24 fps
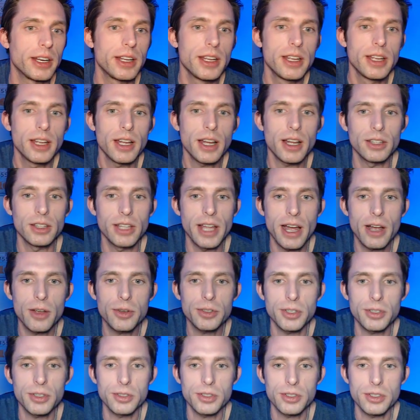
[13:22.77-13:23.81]
allows
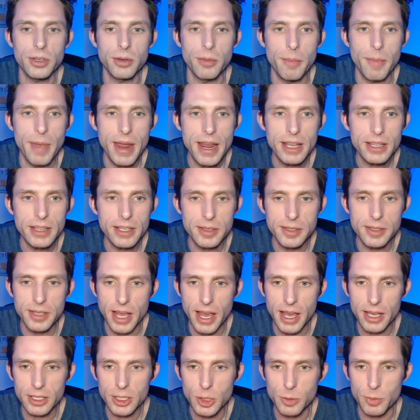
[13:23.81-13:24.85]
us to make these
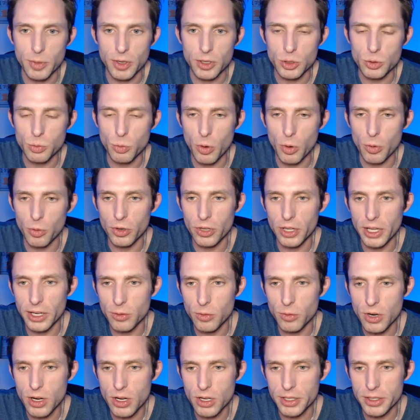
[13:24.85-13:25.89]
estimates where we're like,
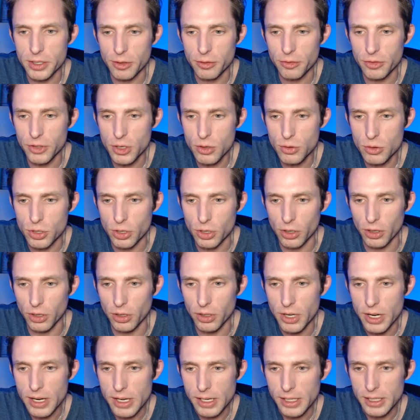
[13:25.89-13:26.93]
well, in the future,
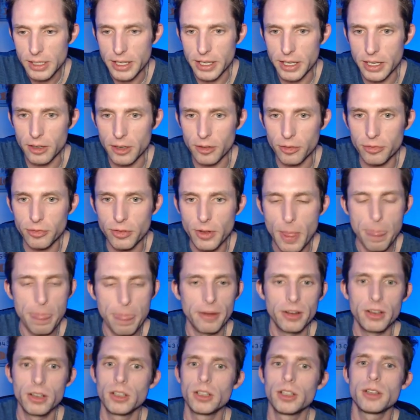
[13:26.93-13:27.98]
if
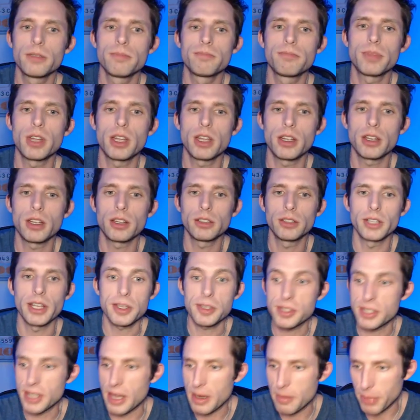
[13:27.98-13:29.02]
let's
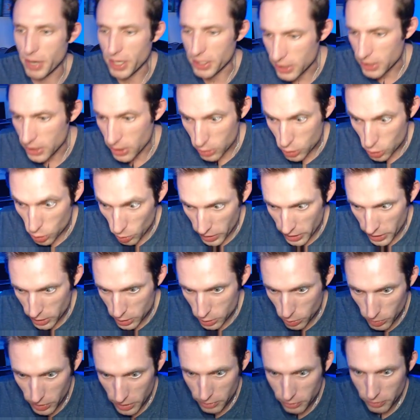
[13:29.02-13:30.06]
say by the year
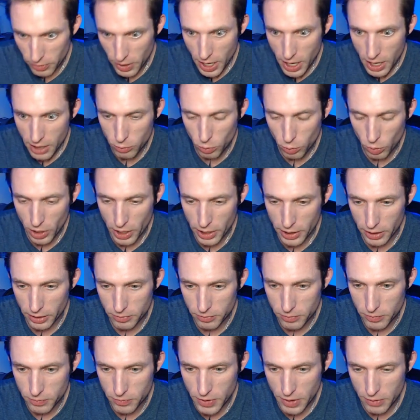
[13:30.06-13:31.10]
2025 we're at a
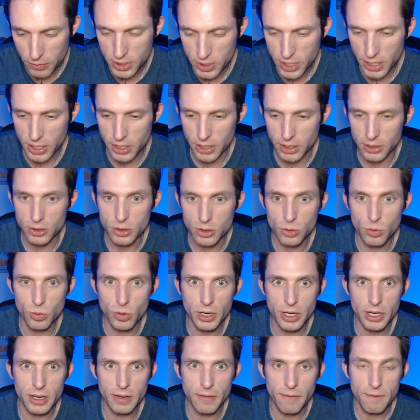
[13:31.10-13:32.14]
15,
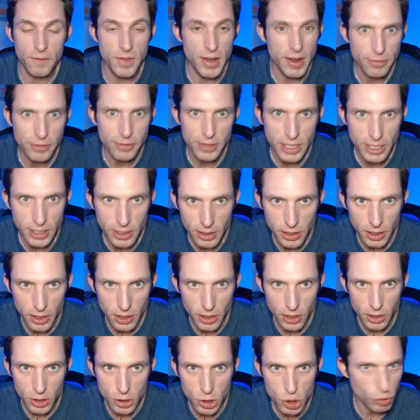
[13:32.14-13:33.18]
20, 50
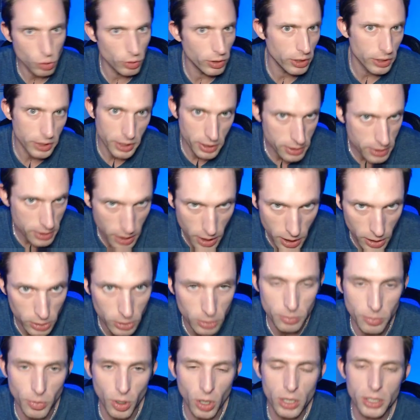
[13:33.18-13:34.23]
trillion dollar
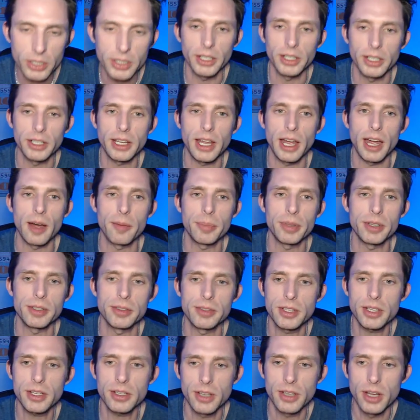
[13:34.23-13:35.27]
market cap, is
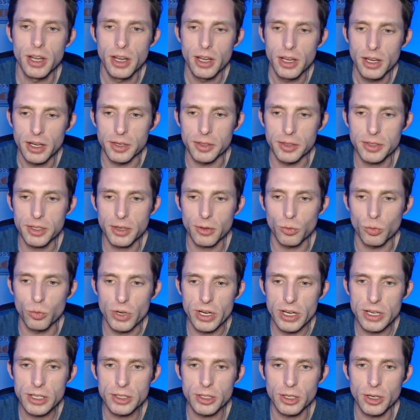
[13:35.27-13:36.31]
it
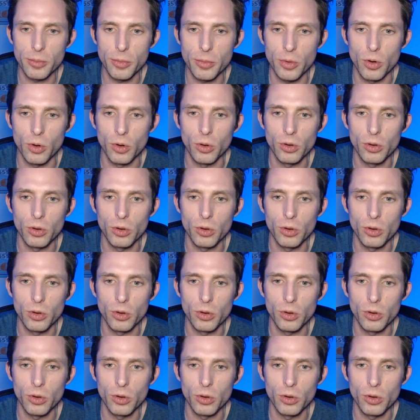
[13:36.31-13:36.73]
reasonable